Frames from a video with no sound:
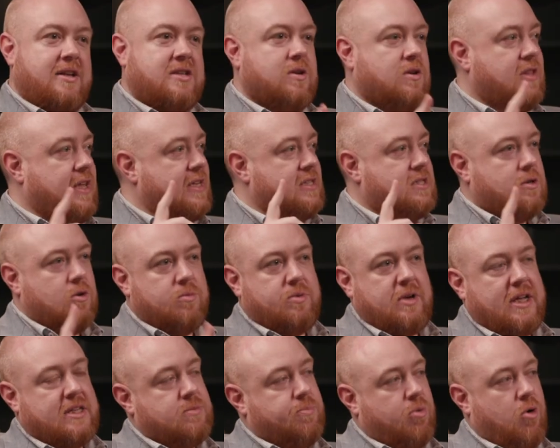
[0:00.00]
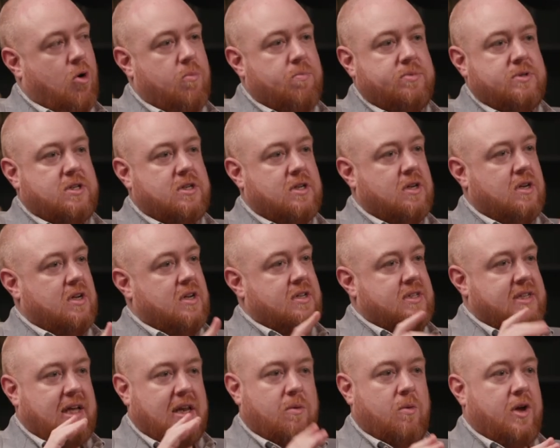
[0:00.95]
And so things so it's prompt,
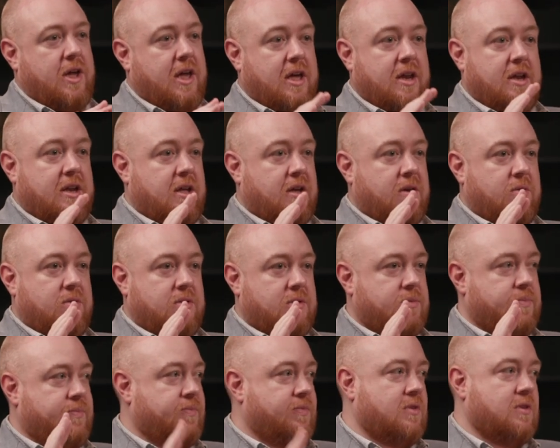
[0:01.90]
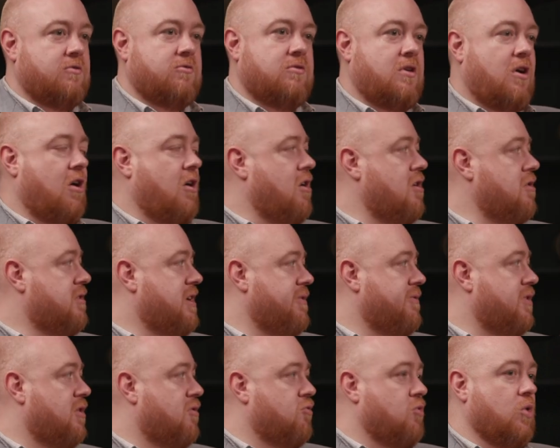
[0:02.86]
tell it what you're gonna do, or
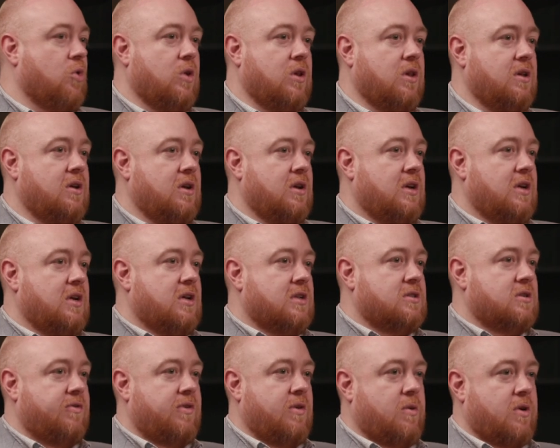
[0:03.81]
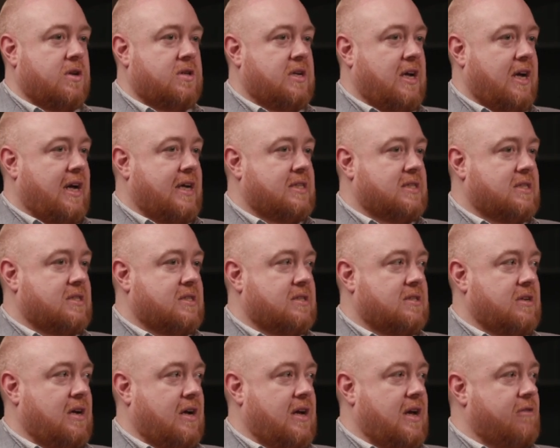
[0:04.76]
give it a role. So if you wanted to ask
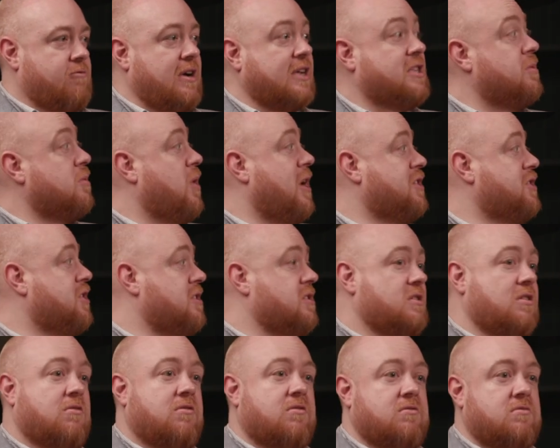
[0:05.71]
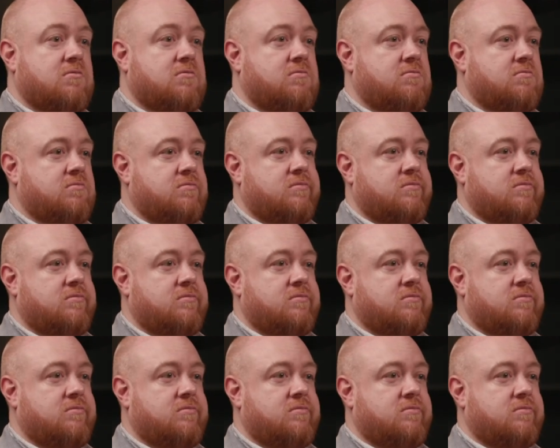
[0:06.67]
uh, write some questions on